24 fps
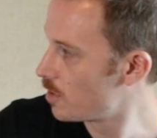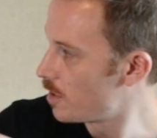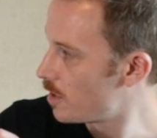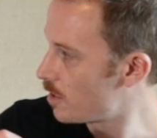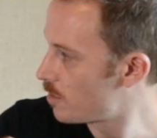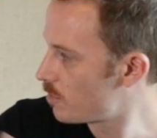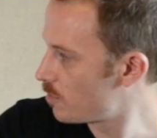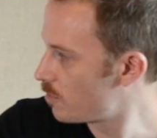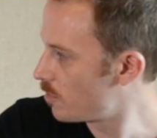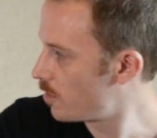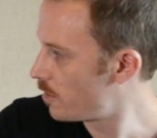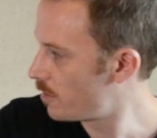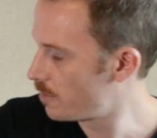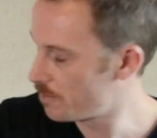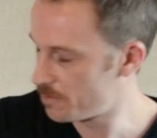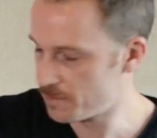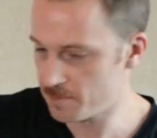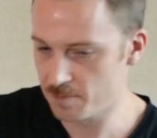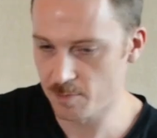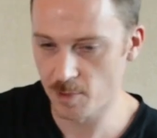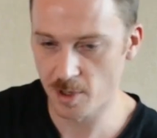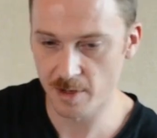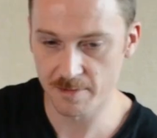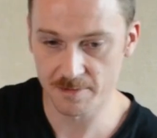like what
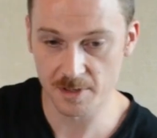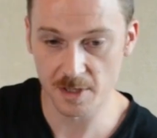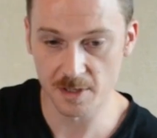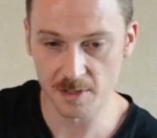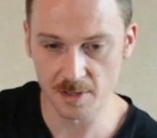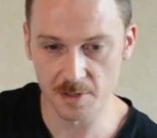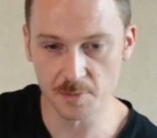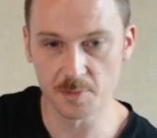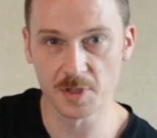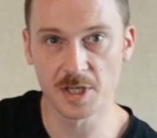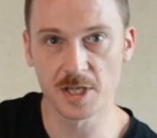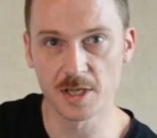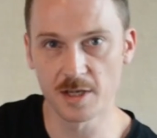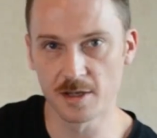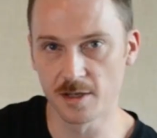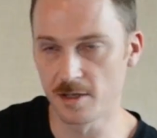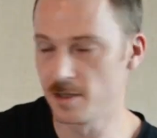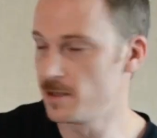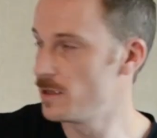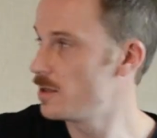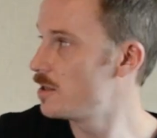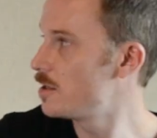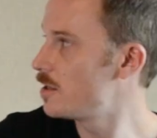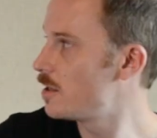I've done at the
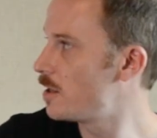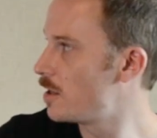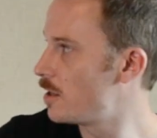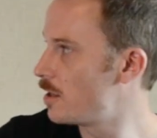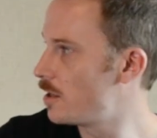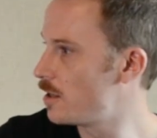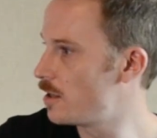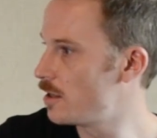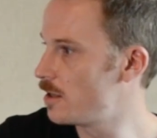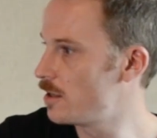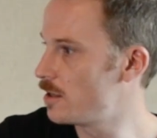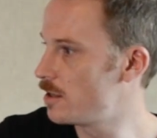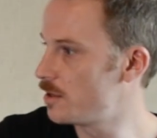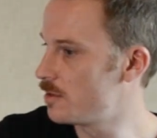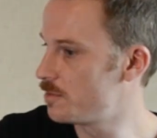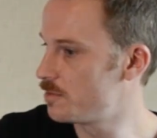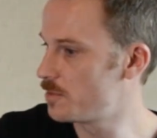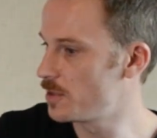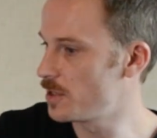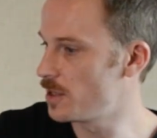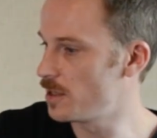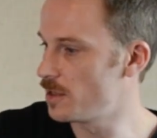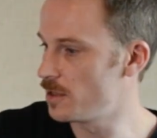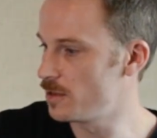beginning
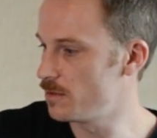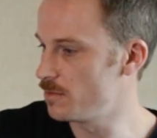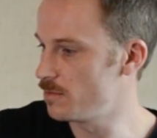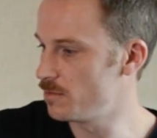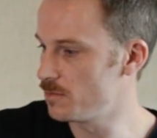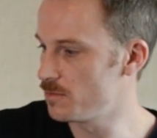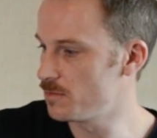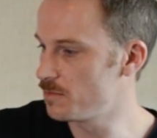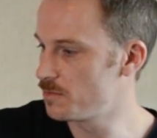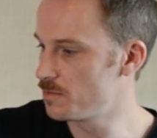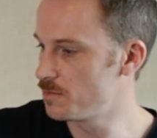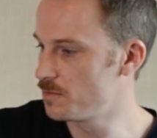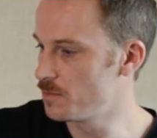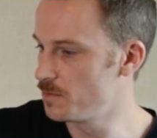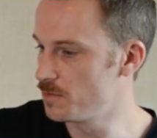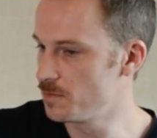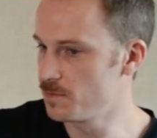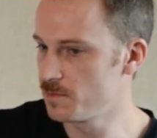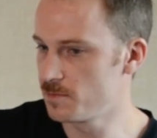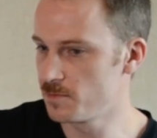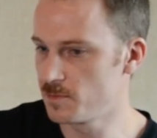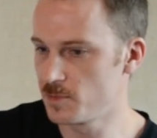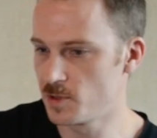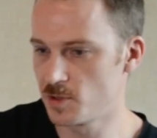in
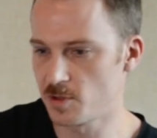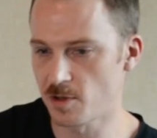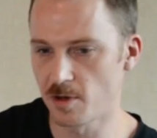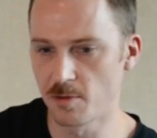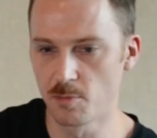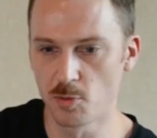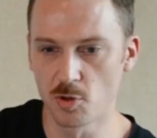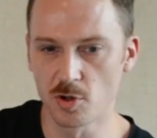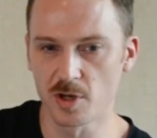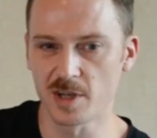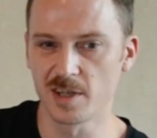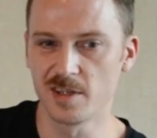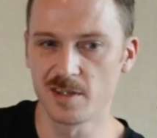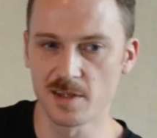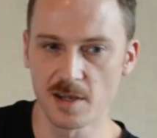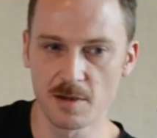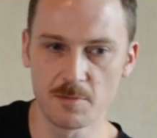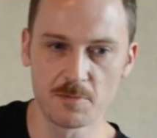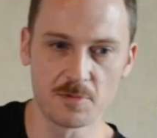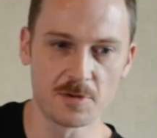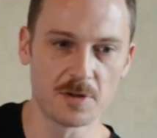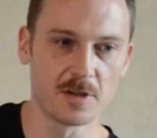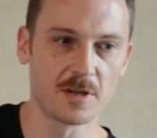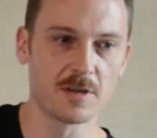sort of more
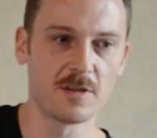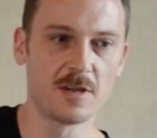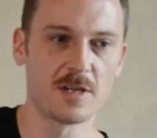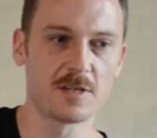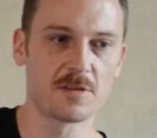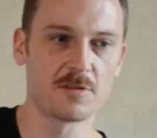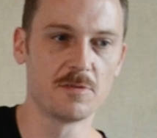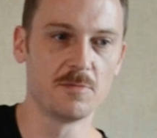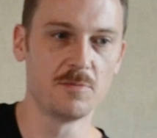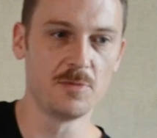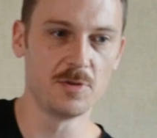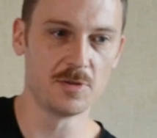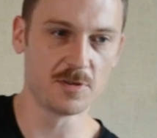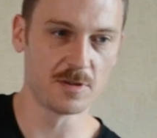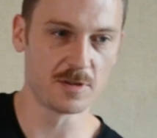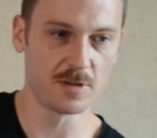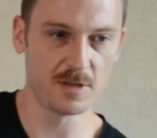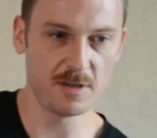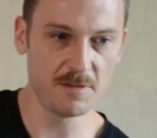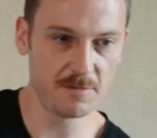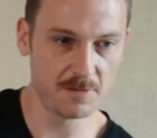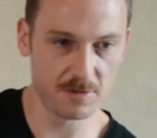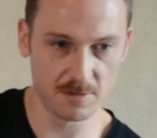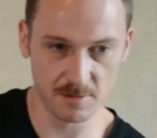contemporary classical
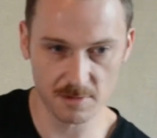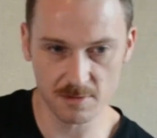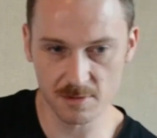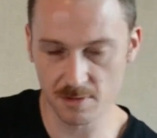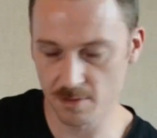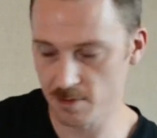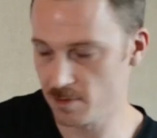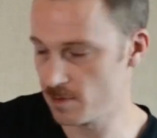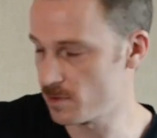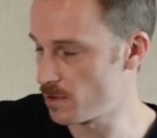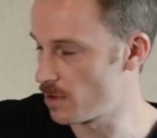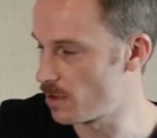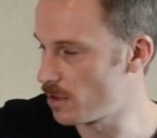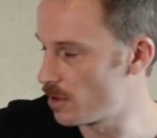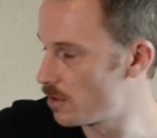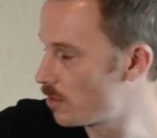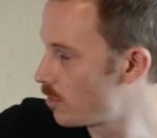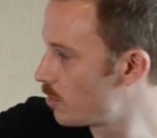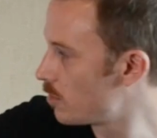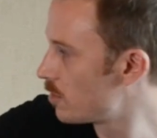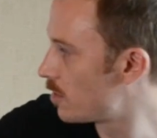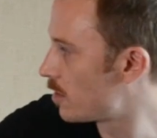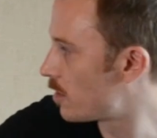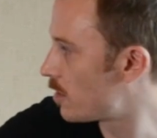music, even sort of
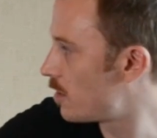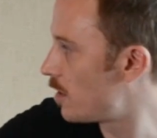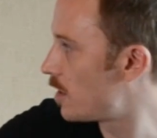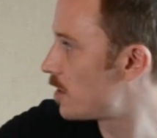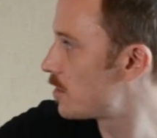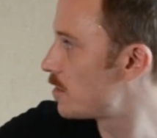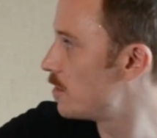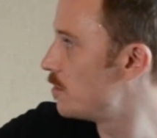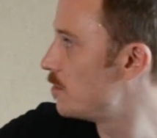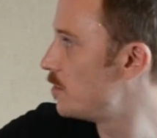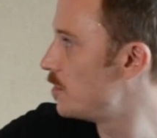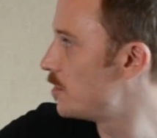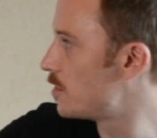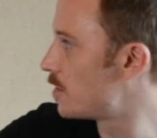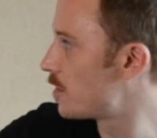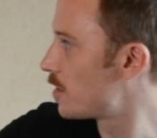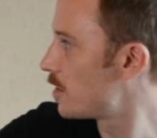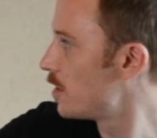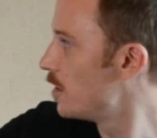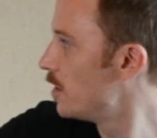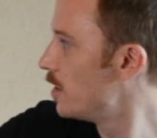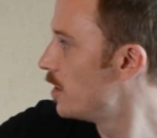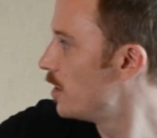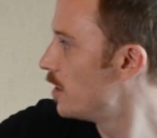older classical
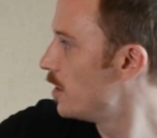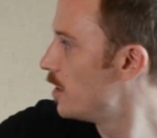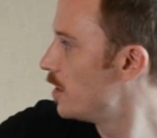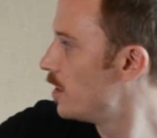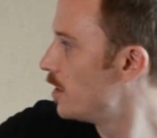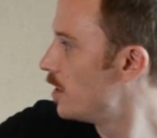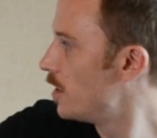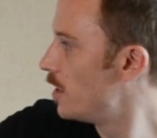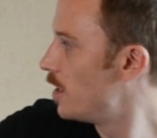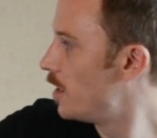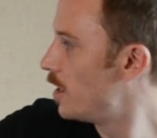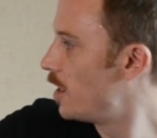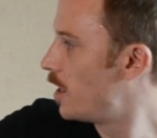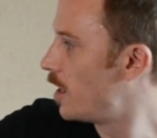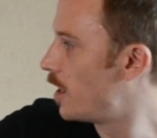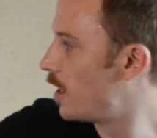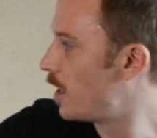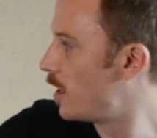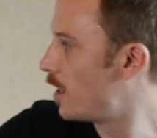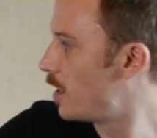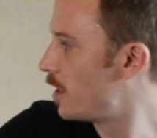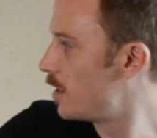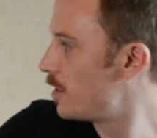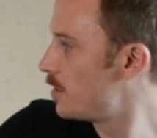music.
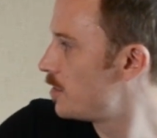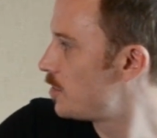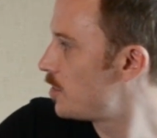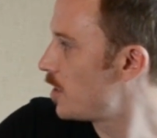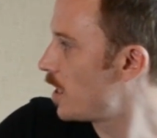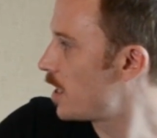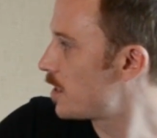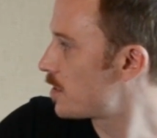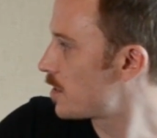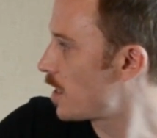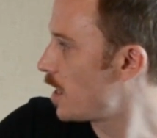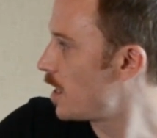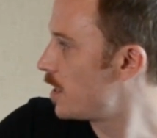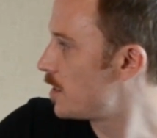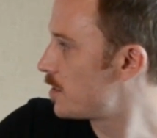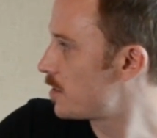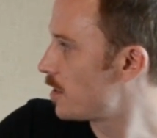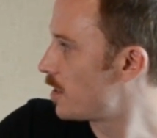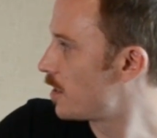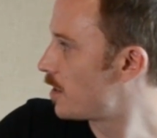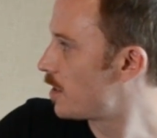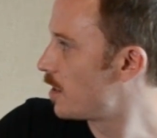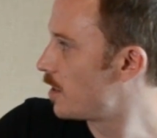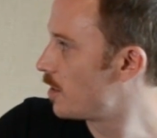And jazz guys
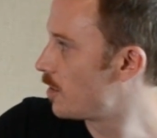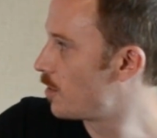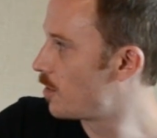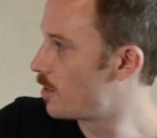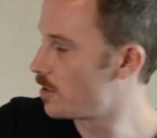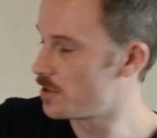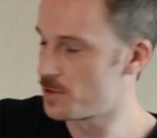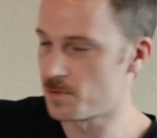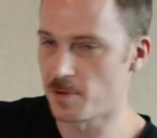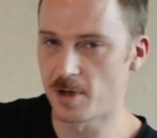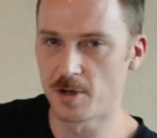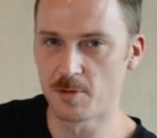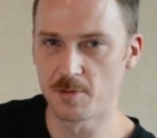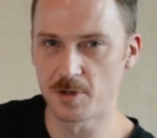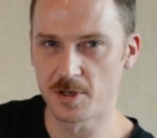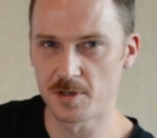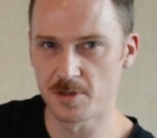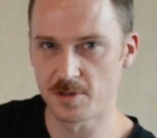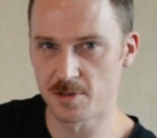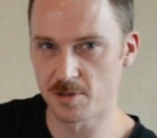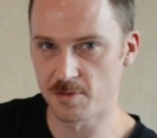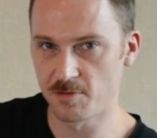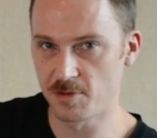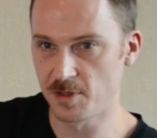like it a lot as well
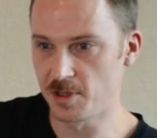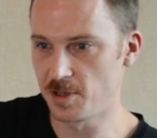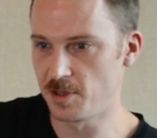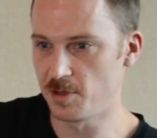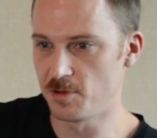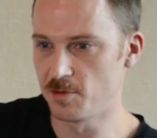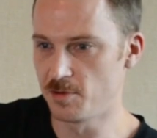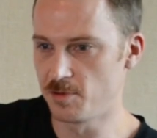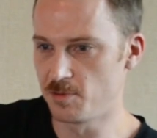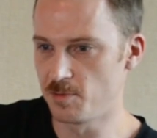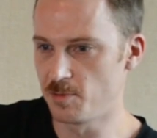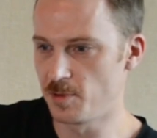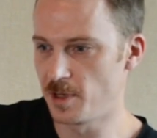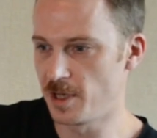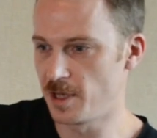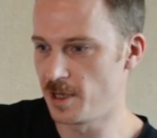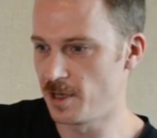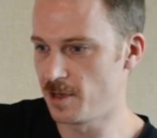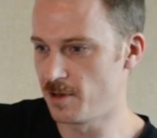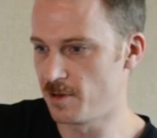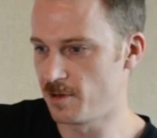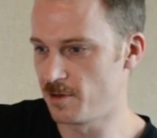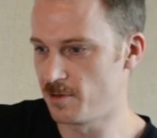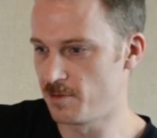because it's a really good
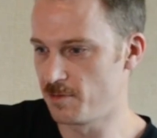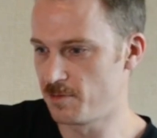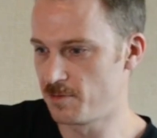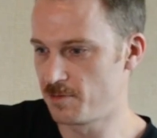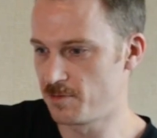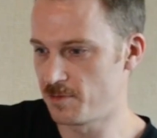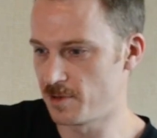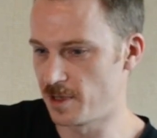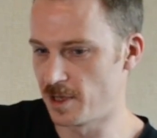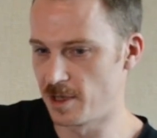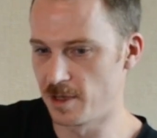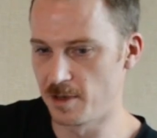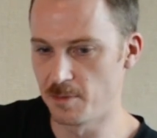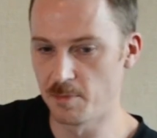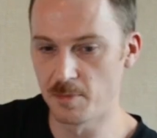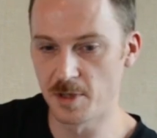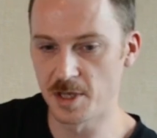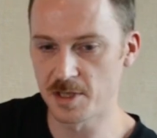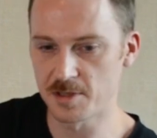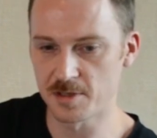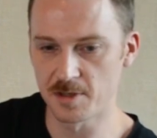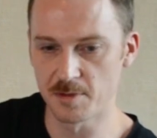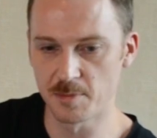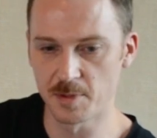way of
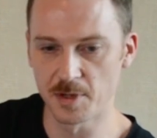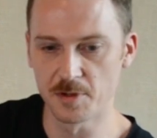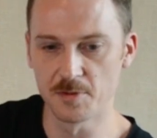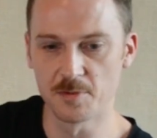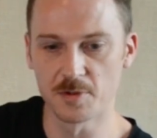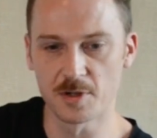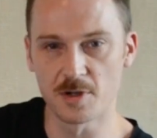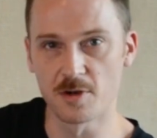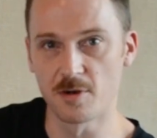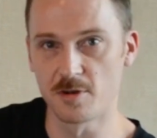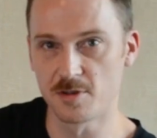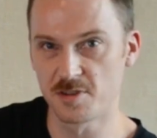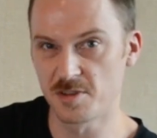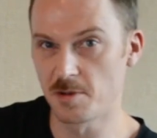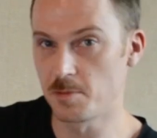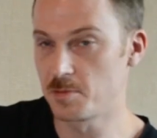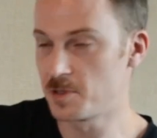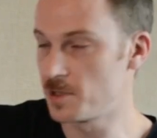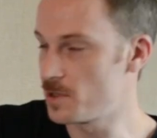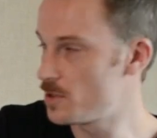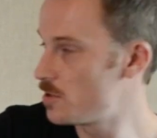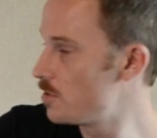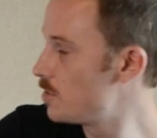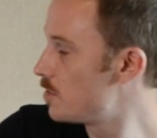messing about with chord
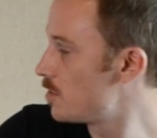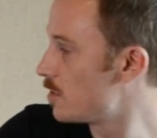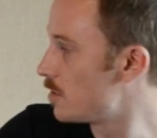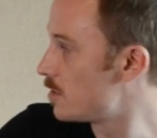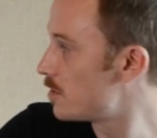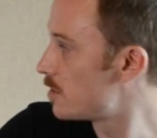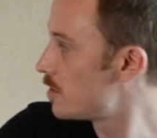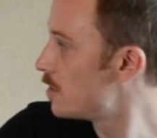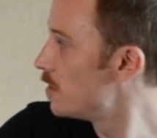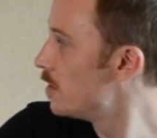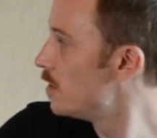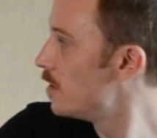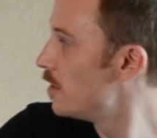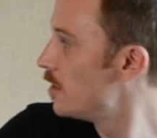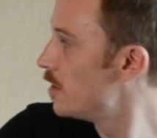substitutions.